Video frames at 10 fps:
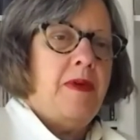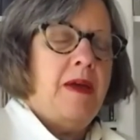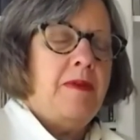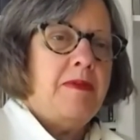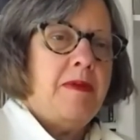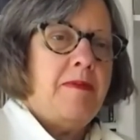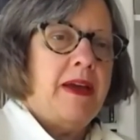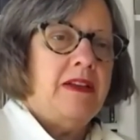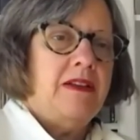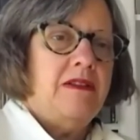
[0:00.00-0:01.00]
able to be
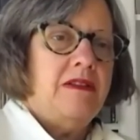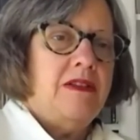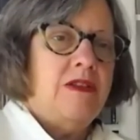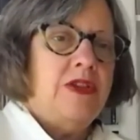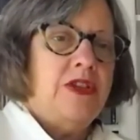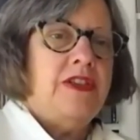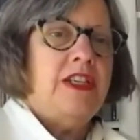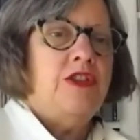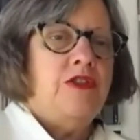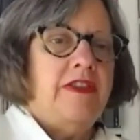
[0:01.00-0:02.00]
back in New
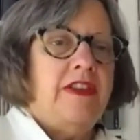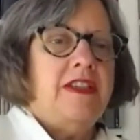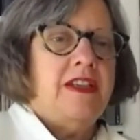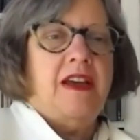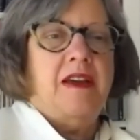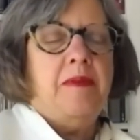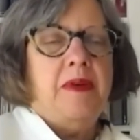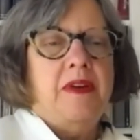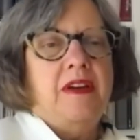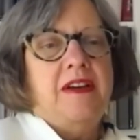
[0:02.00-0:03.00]
Jersey during this time.